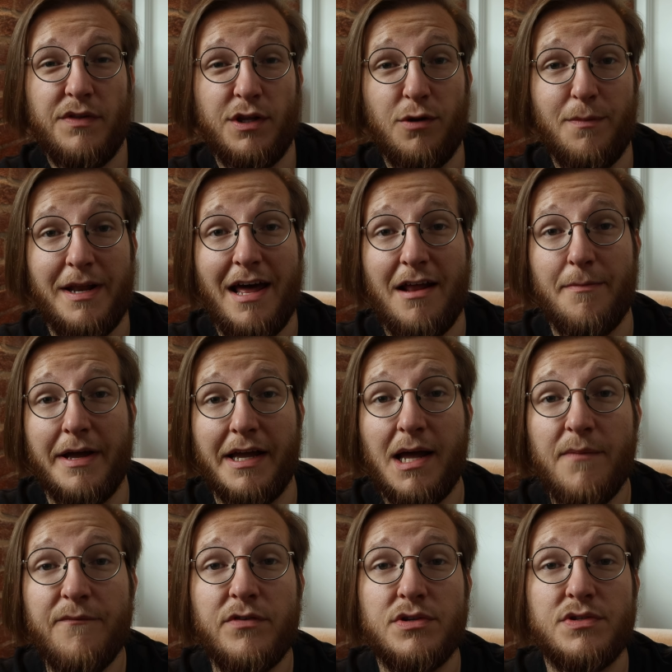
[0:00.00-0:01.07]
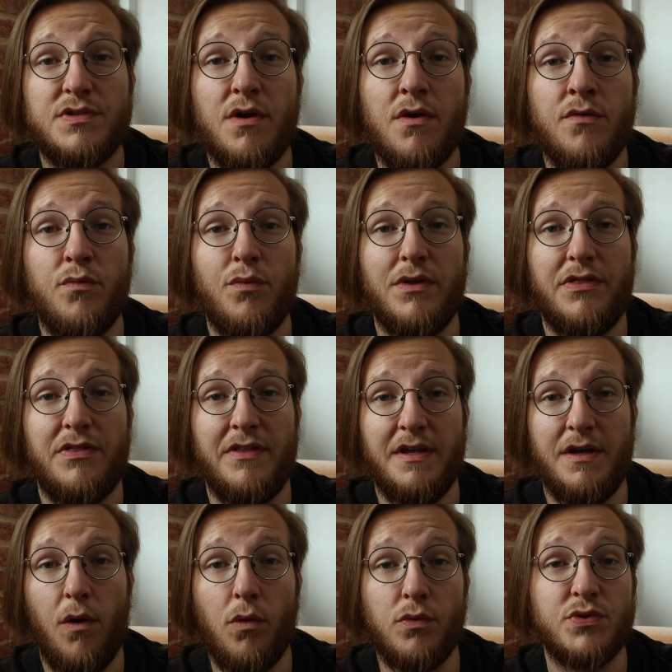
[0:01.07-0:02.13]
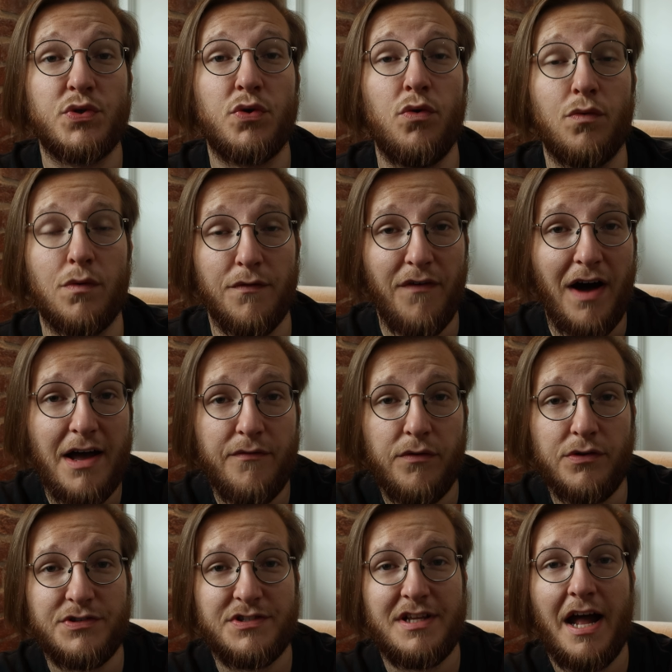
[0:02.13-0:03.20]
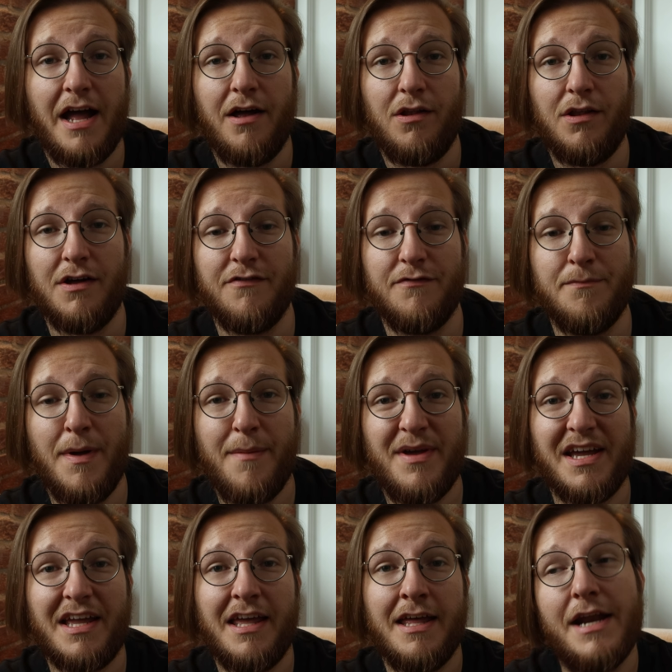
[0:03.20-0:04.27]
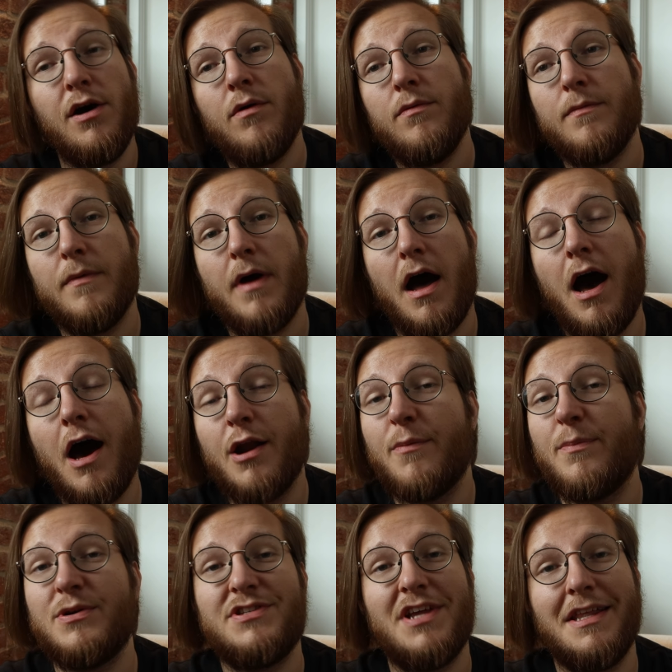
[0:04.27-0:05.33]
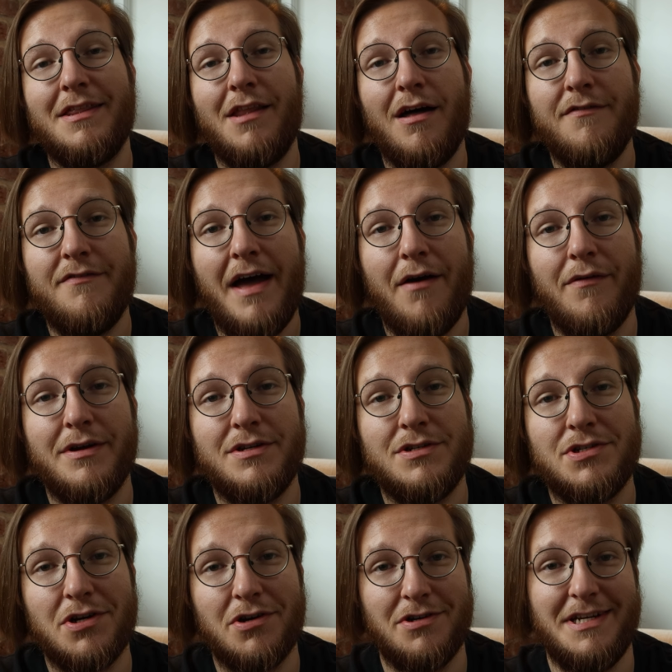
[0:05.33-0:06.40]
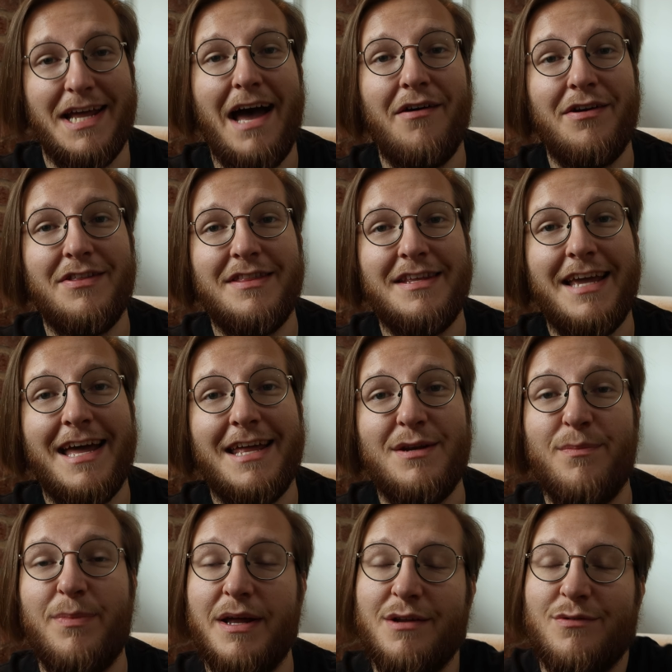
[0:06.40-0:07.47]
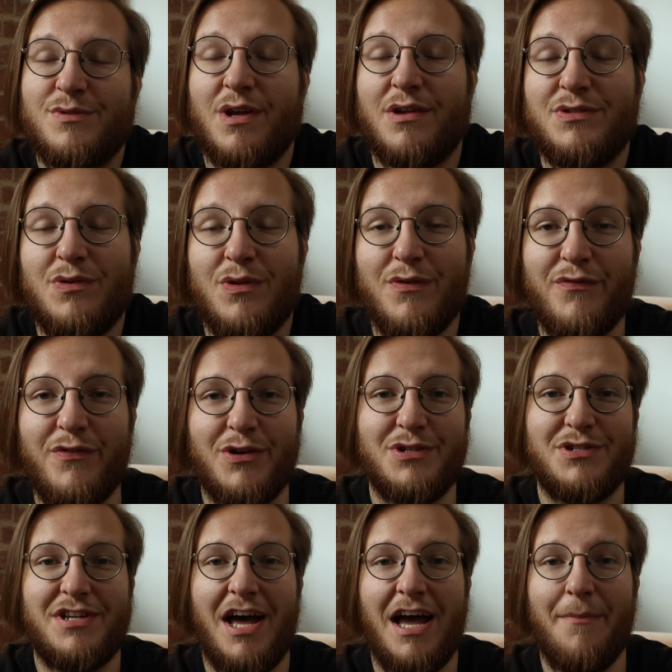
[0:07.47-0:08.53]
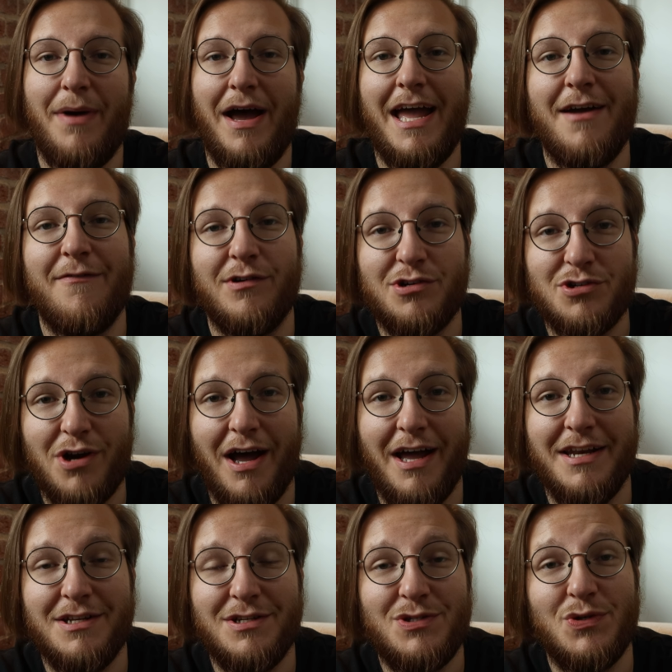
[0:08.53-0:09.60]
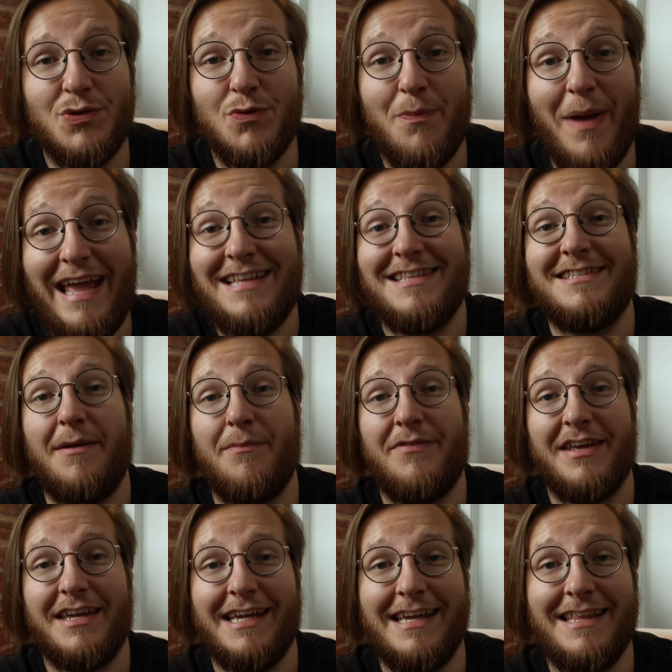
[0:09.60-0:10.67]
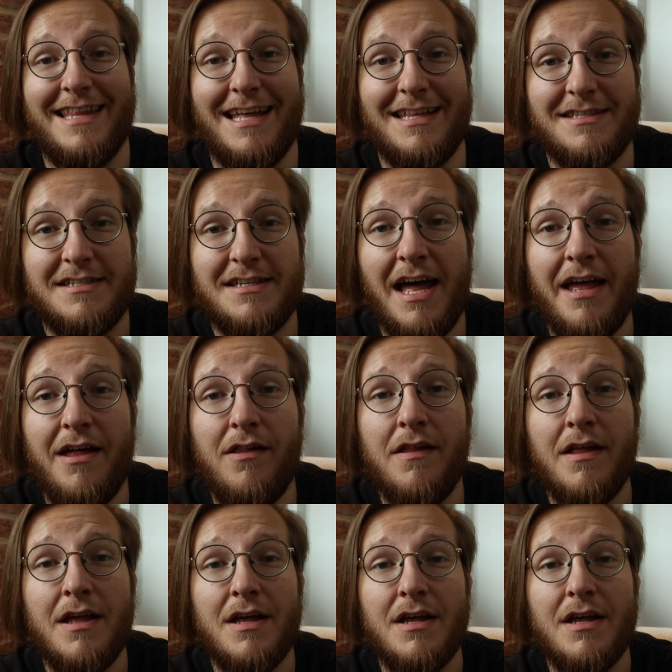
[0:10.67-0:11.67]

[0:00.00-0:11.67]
a little bit out of my comfort zone with the old school revival style of Mimic. I don't 100% love how it turned out in the end, but it was also the first time I ever tried to paint something in that style.